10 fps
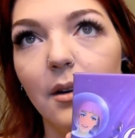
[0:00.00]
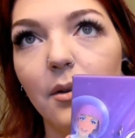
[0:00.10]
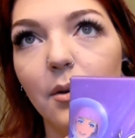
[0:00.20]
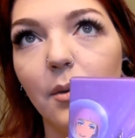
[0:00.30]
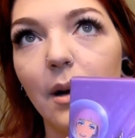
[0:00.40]

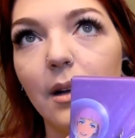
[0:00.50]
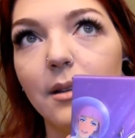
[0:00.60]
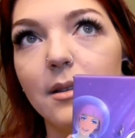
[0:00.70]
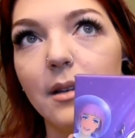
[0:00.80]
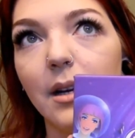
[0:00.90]
don't know who
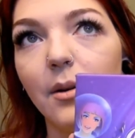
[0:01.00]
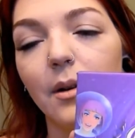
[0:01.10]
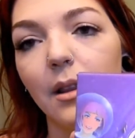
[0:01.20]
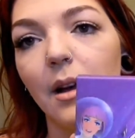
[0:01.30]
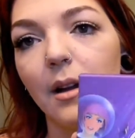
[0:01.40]
else. I
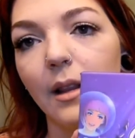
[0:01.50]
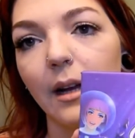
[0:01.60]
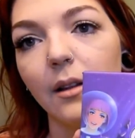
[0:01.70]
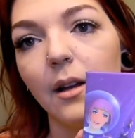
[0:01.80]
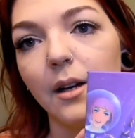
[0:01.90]
know a lot of
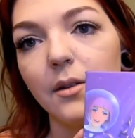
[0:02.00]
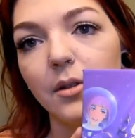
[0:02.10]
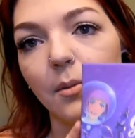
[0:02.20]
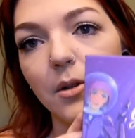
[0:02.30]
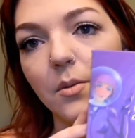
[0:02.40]

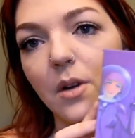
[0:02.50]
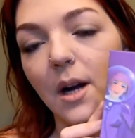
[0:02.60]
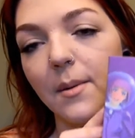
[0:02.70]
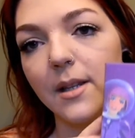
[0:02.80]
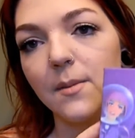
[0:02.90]
YouTubers were
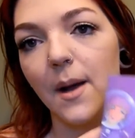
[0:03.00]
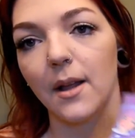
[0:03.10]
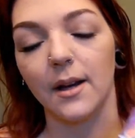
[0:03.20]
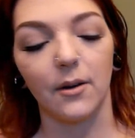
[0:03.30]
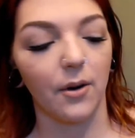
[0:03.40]
talking about this
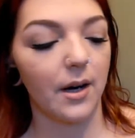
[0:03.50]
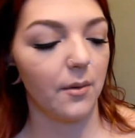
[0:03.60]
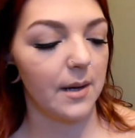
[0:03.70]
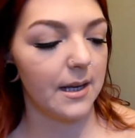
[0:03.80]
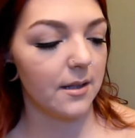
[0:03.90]
palette and how
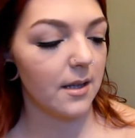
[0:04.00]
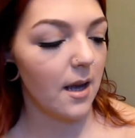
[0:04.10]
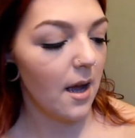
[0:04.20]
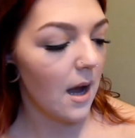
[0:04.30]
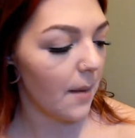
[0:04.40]
great it was.
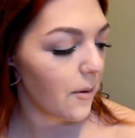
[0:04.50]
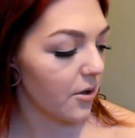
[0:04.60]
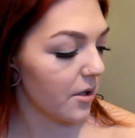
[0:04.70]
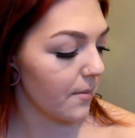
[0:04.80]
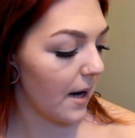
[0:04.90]
I
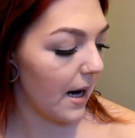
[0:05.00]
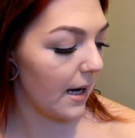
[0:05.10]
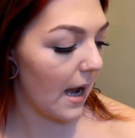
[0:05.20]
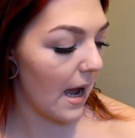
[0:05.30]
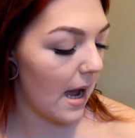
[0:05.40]
purchased
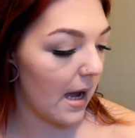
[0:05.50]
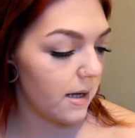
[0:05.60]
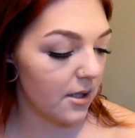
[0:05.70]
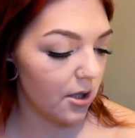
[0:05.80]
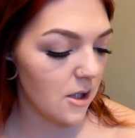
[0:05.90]
mine
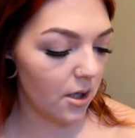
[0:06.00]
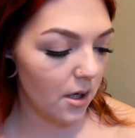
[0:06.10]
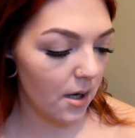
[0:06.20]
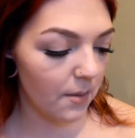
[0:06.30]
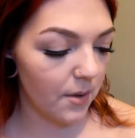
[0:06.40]
at
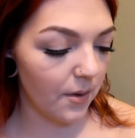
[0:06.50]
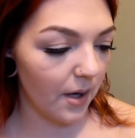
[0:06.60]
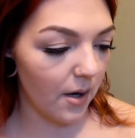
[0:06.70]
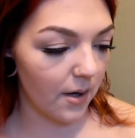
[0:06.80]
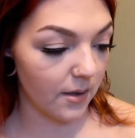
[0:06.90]

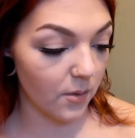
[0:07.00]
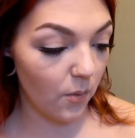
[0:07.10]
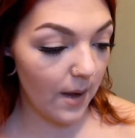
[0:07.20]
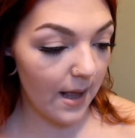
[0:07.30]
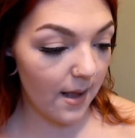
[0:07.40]
BeautyCon as
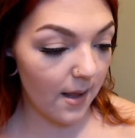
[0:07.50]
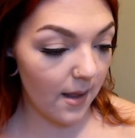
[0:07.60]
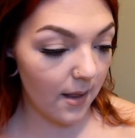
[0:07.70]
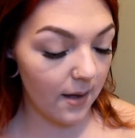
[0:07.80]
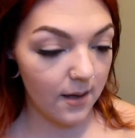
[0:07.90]

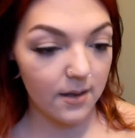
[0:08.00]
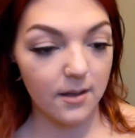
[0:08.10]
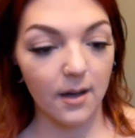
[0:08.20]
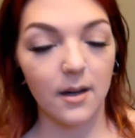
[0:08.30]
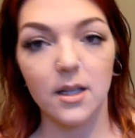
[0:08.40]
well.
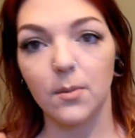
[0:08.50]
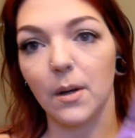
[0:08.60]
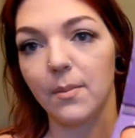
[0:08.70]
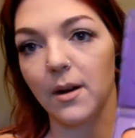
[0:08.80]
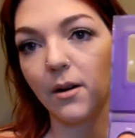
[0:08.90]
It's got a nice
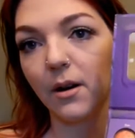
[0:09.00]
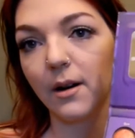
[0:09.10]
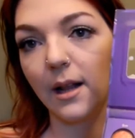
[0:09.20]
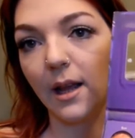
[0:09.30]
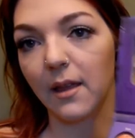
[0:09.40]
big mirror, I